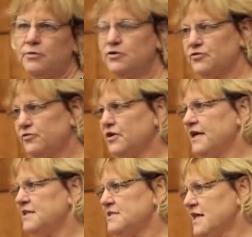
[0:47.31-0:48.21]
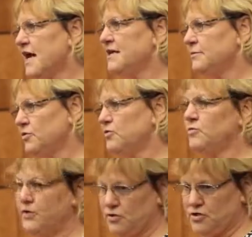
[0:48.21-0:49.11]
You put your foot inside the
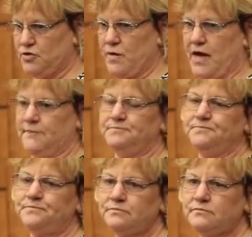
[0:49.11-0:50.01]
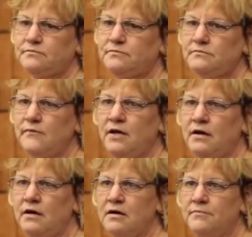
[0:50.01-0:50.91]
boot with your shoe
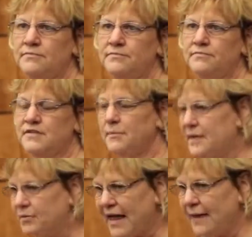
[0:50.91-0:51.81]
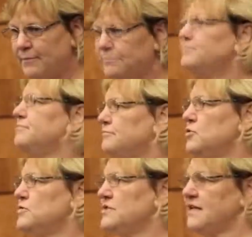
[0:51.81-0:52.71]
on. Some people had
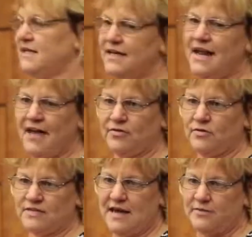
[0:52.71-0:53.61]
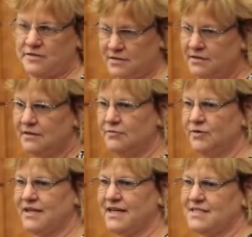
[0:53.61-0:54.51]
boots that didn't have those. That was
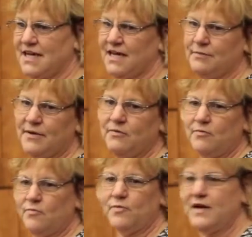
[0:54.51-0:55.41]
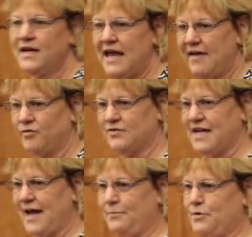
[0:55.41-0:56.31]
really exciting, but we didn't have
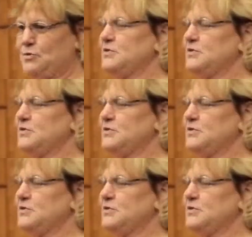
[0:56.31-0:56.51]
those kind of